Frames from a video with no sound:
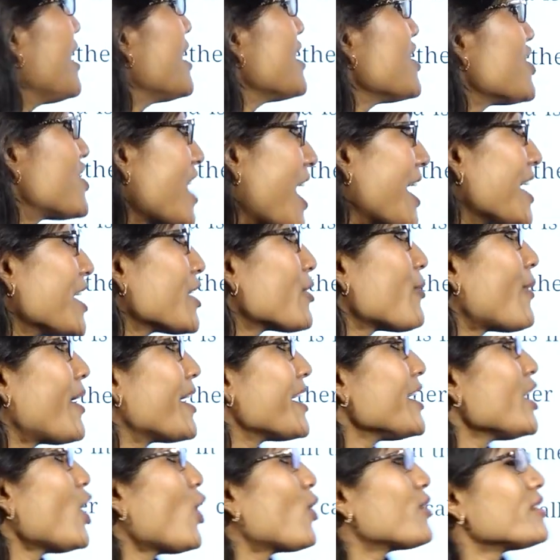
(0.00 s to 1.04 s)

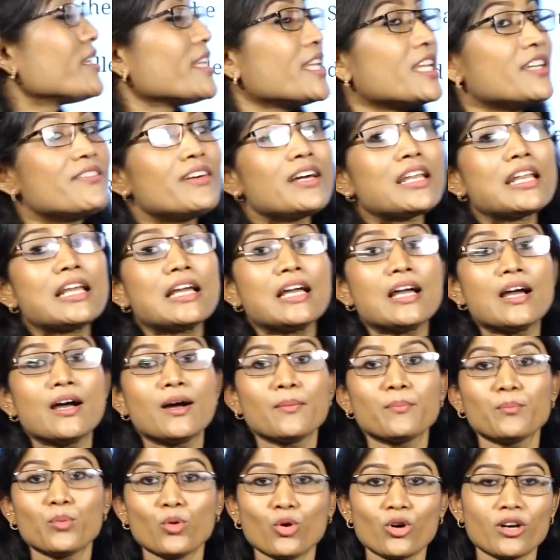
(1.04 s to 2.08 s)
Jayakwadi on the river
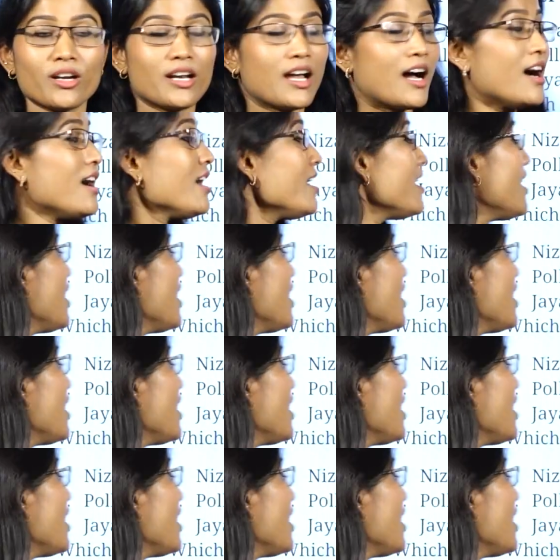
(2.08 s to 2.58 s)
Purna.